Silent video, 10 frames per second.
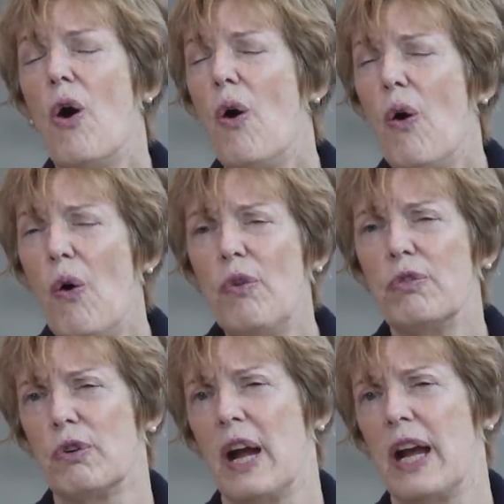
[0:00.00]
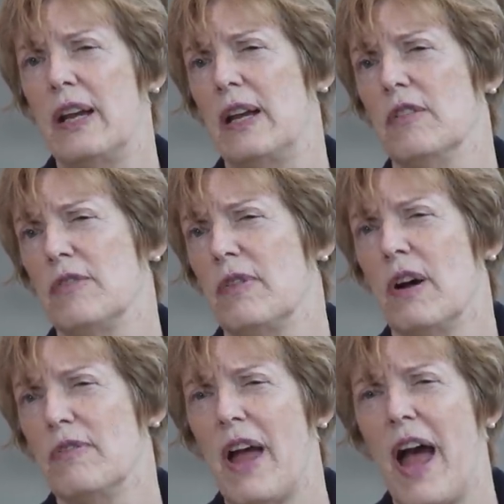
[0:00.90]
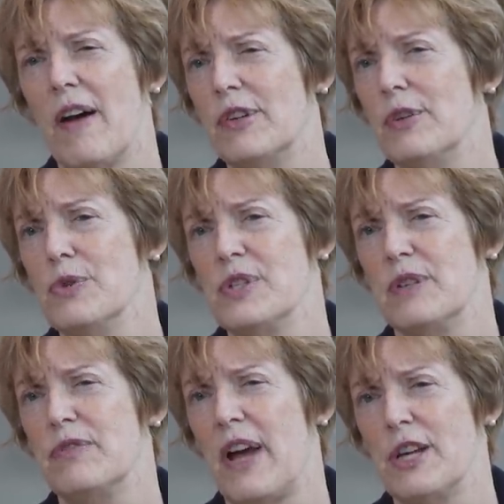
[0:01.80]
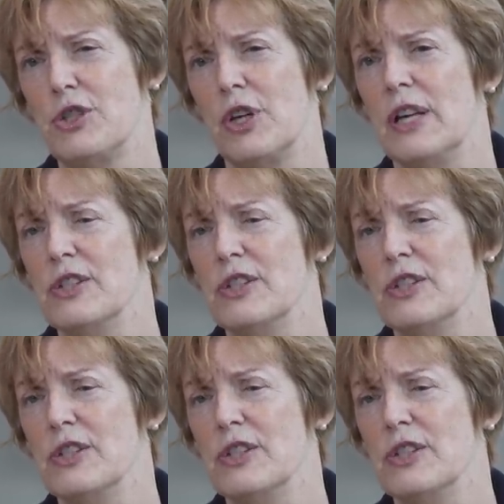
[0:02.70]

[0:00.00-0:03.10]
whole variety of, of avenues and fashion.